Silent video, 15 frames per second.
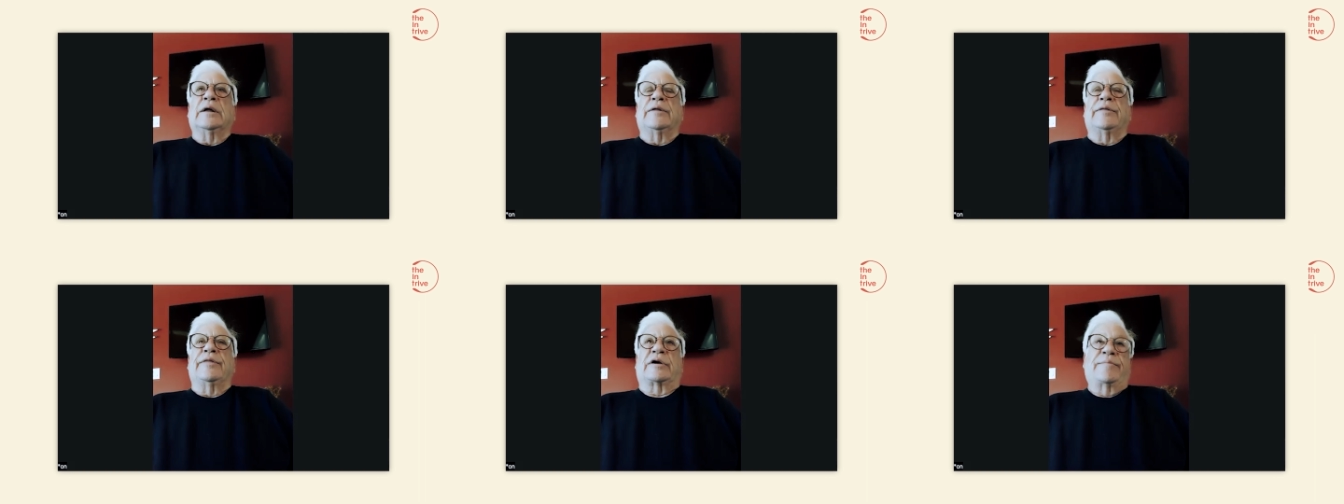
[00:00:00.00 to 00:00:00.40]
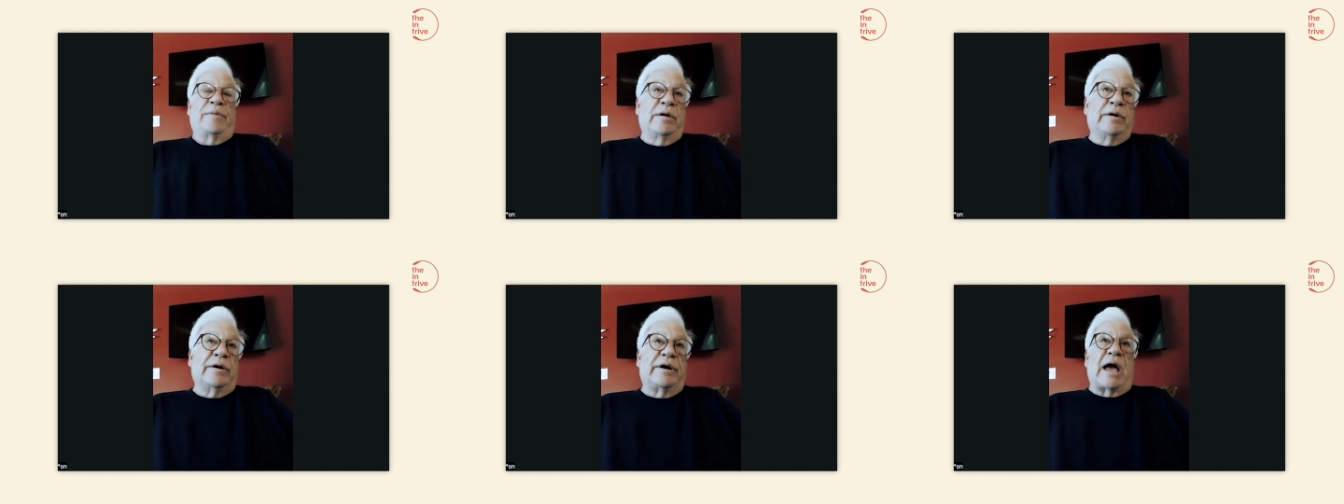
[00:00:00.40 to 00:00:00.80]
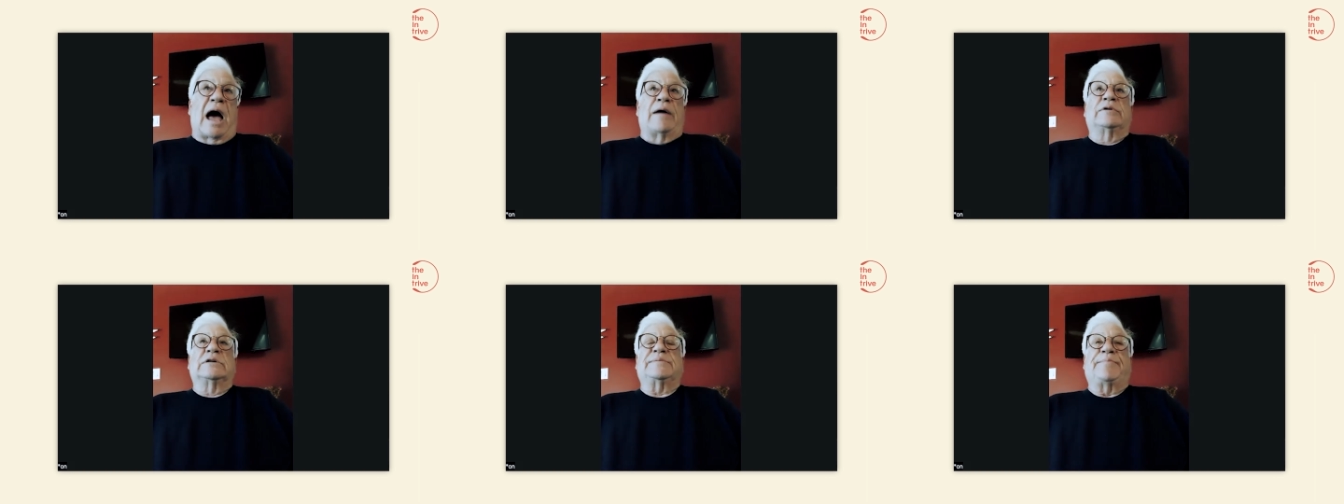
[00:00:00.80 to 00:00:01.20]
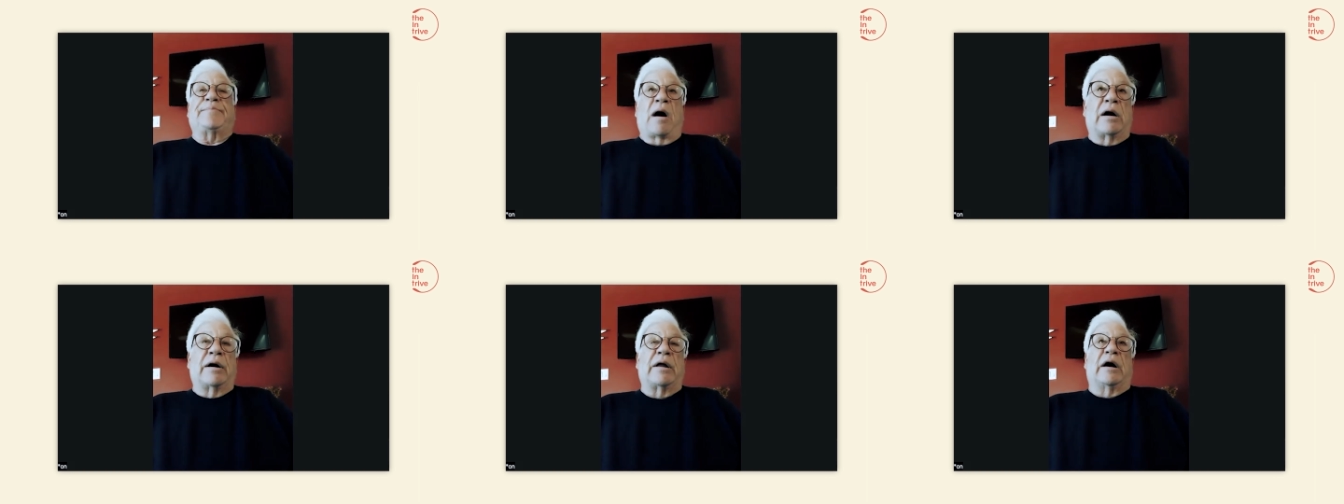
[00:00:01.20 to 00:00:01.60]
the community I was
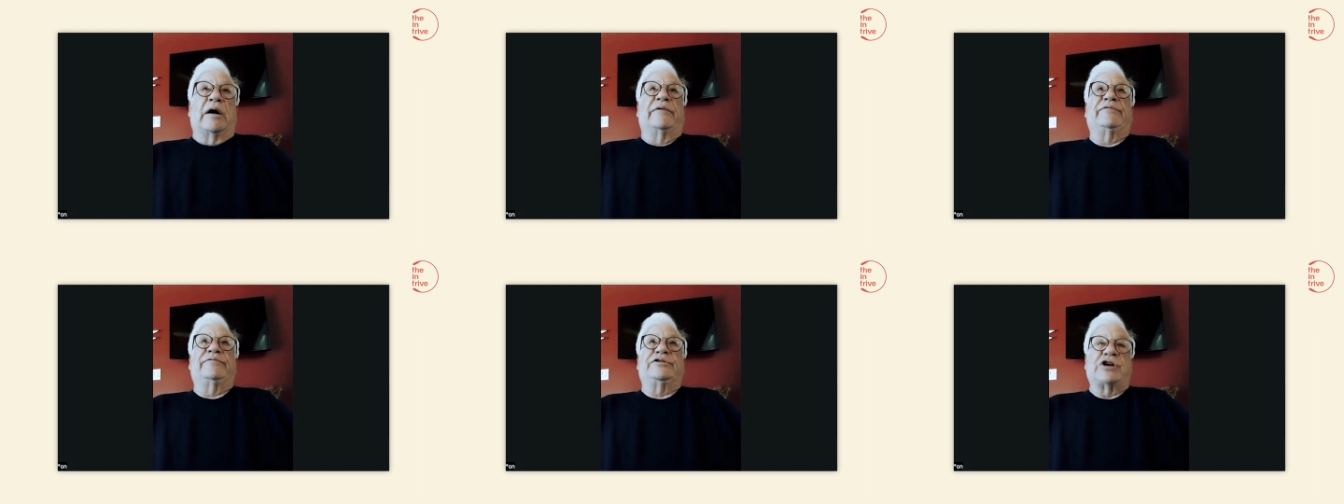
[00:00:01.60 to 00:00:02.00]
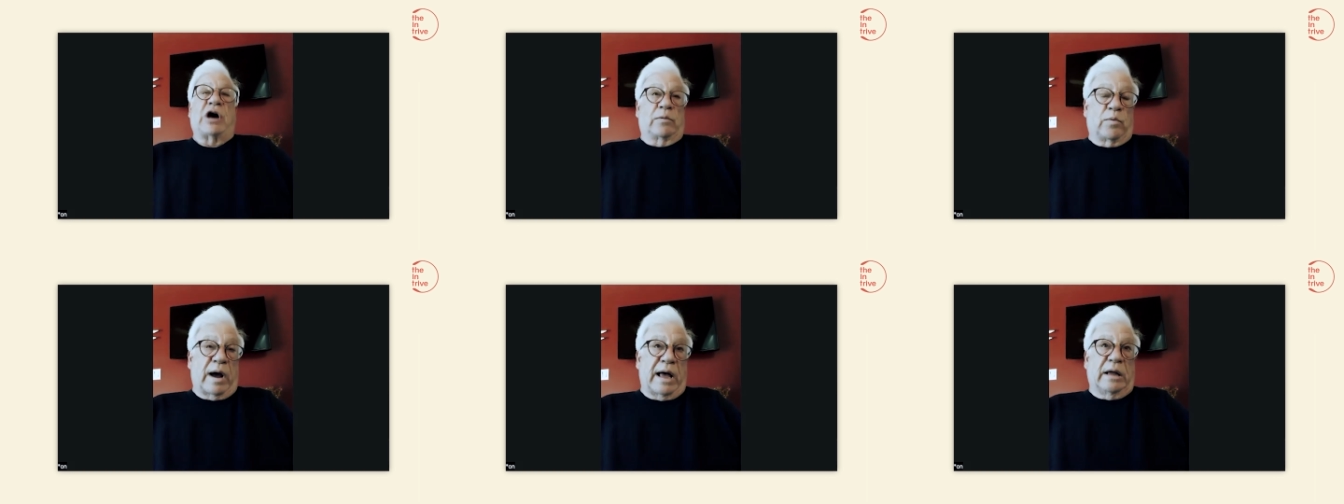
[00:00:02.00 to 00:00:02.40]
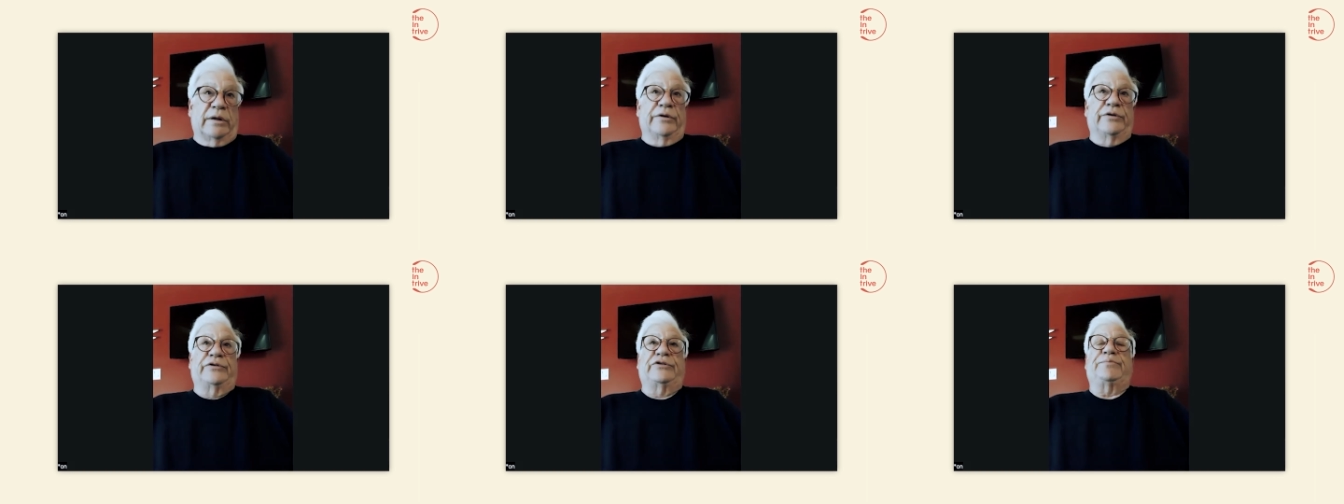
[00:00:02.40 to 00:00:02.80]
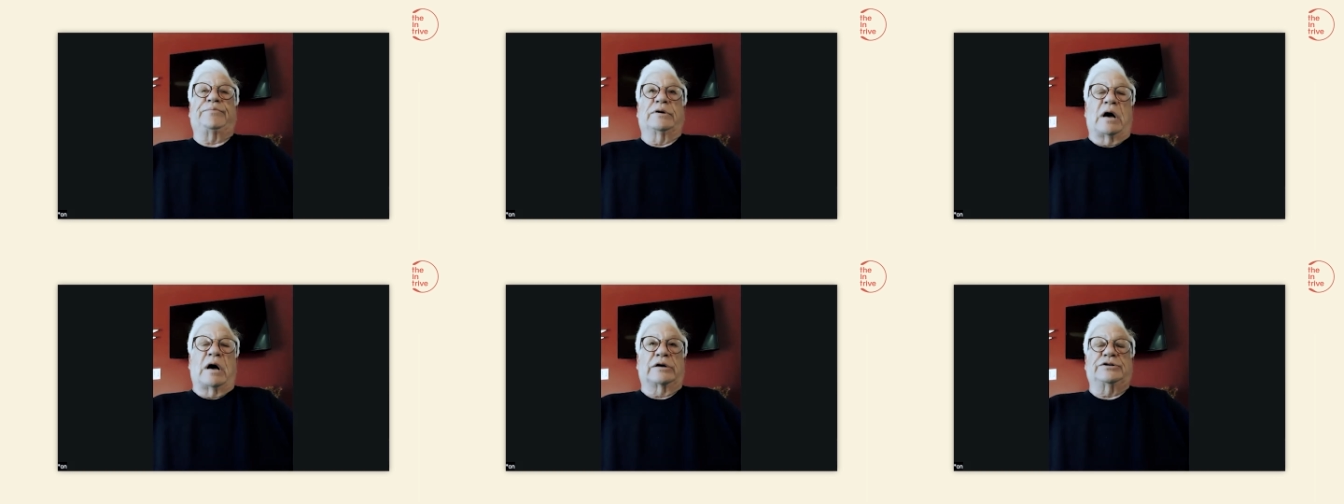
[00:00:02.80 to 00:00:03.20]
part of, John Wells
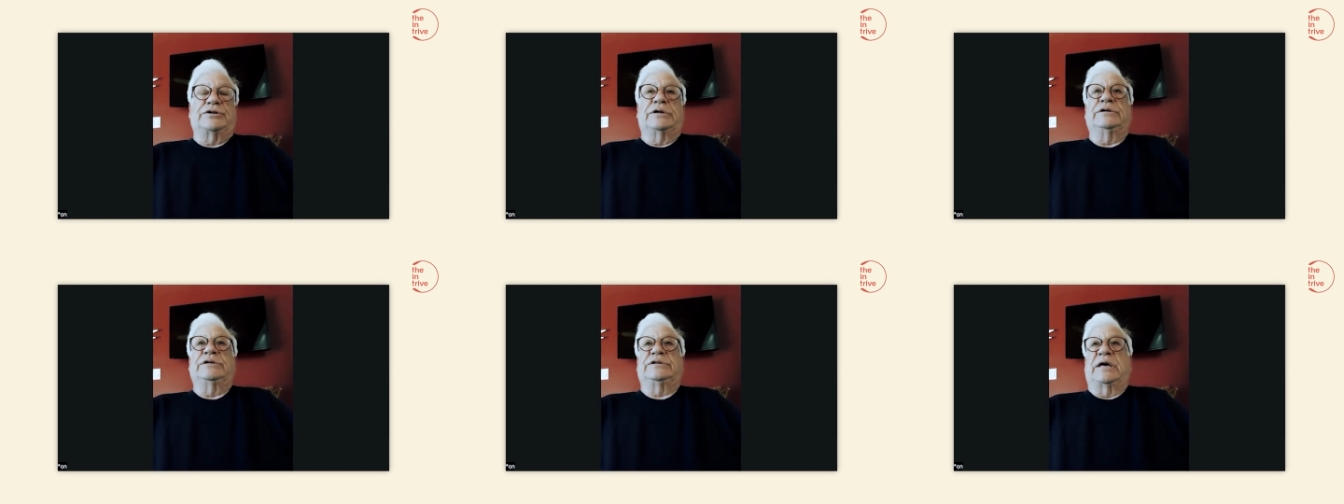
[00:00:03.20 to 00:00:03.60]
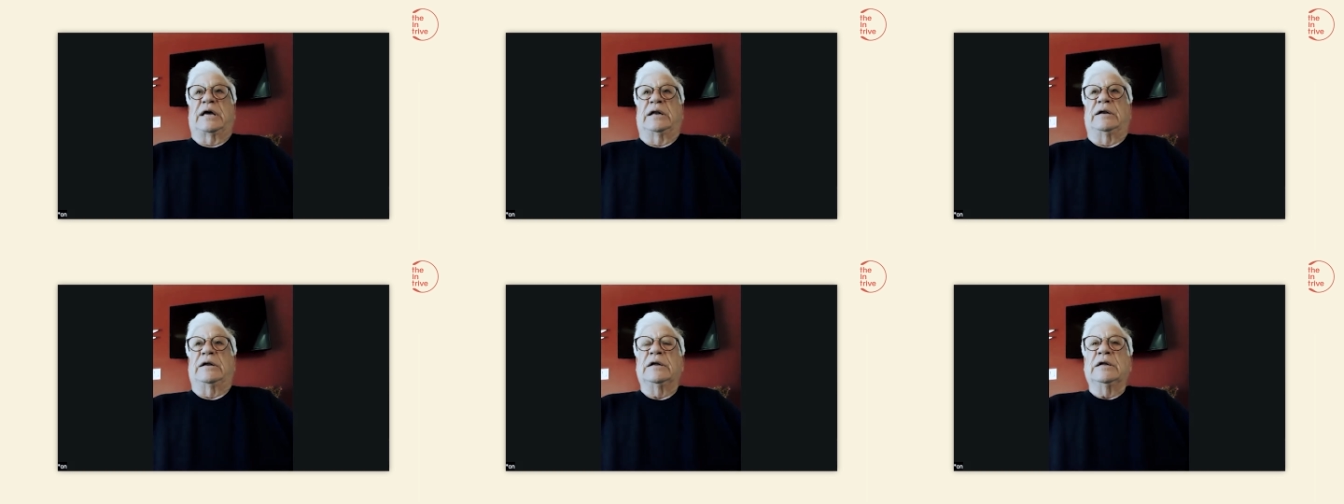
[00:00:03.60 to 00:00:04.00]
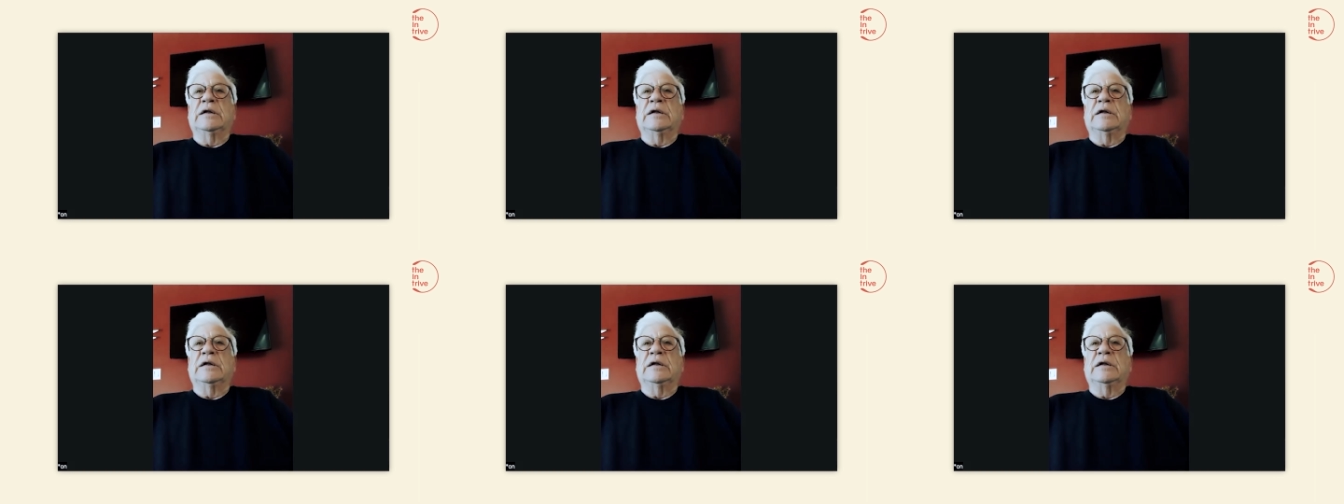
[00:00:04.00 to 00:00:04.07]
Productions and